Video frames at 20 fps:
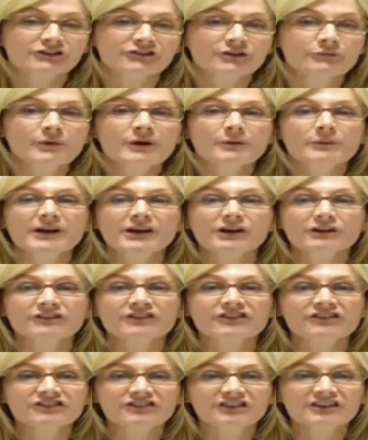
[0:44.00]
So when we're
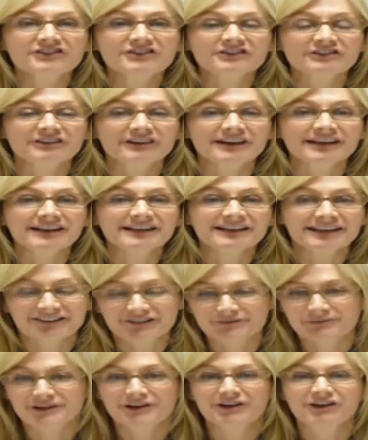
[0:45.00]
considering,
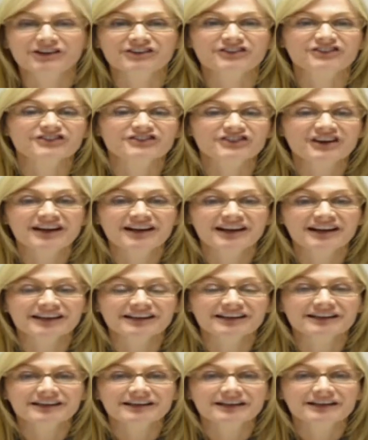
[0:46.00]
as we are
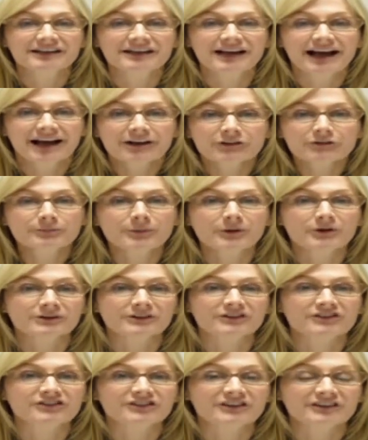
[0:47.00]
today, health
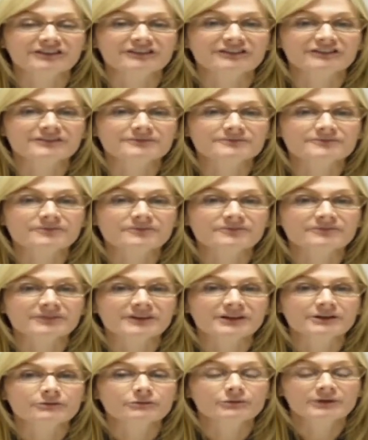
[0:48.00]
policies,
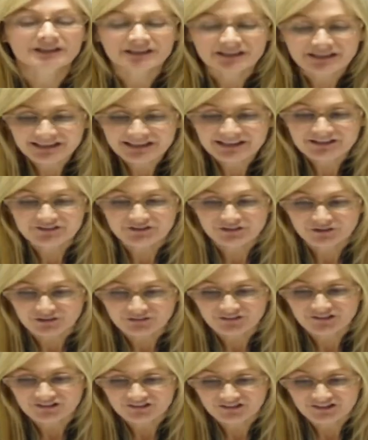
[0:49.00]
we need to
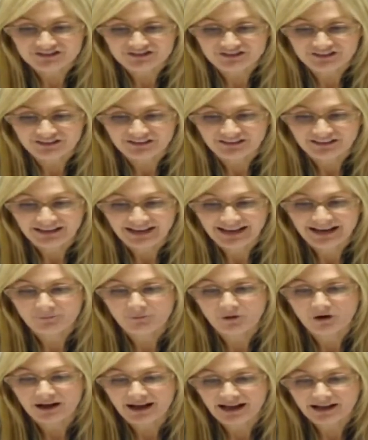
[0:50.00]
consider
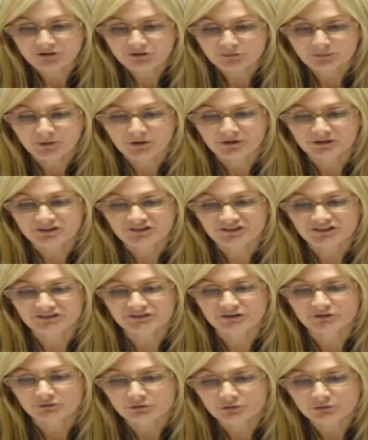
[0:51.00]
how our health
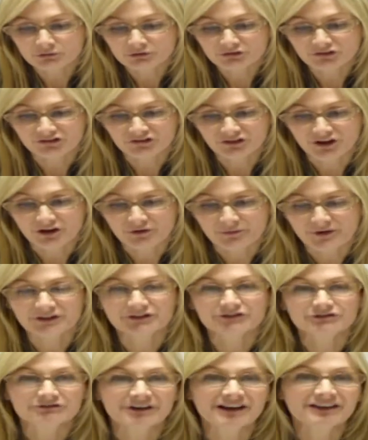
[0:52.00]
policies are also
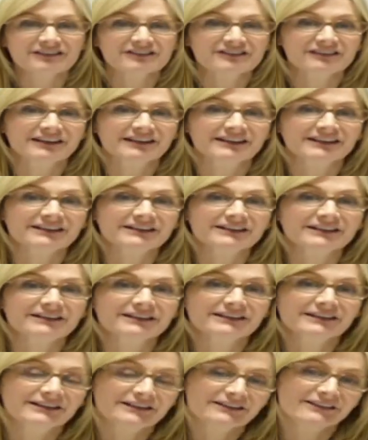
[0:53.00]
addressing
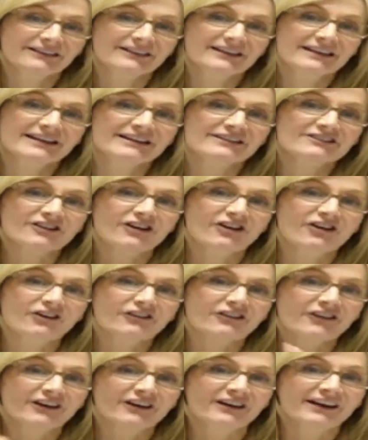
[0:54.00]
these
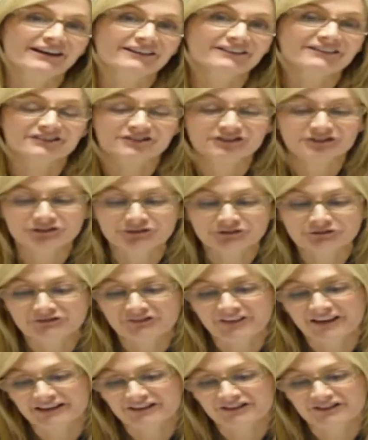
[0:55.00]
other external
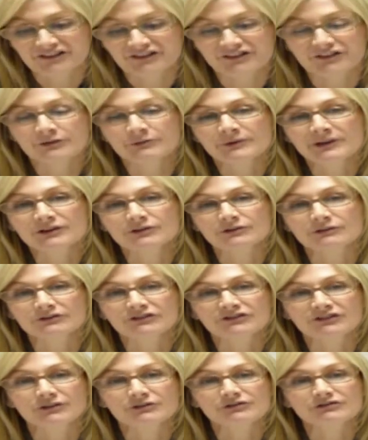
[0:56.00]
factors that we call
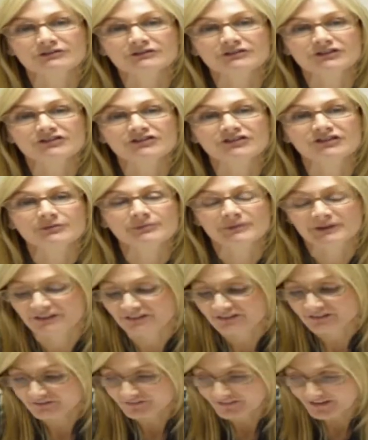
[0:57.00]
social
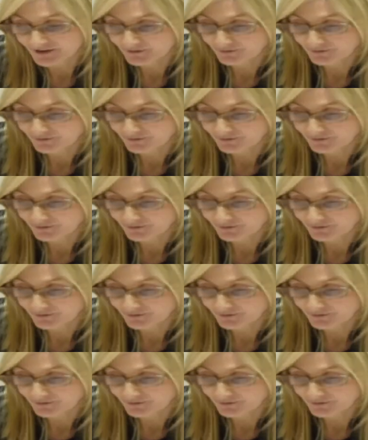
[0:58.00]
determinants of